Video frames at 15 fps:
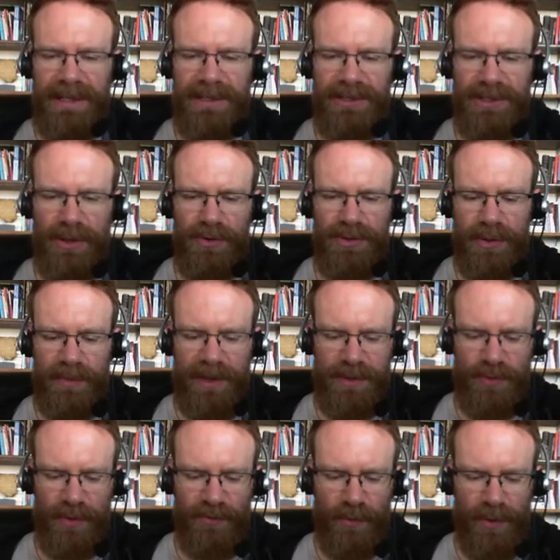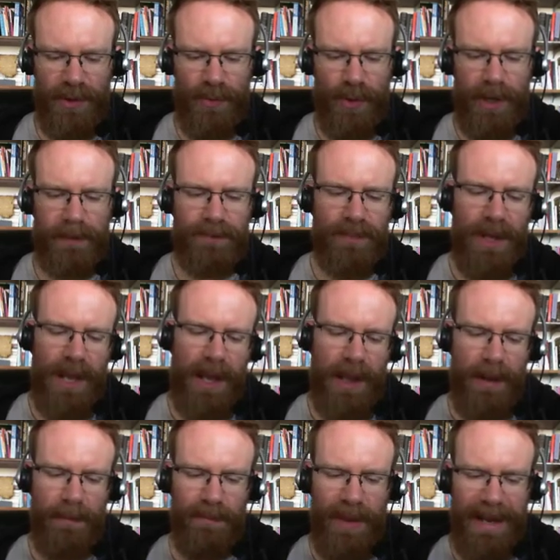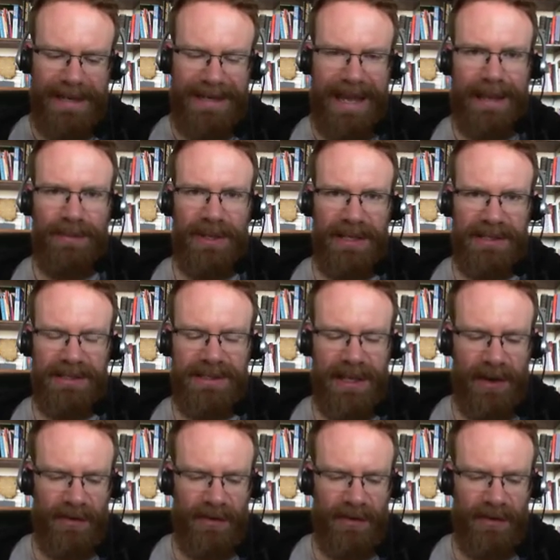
Notice on page one forty one by naming itself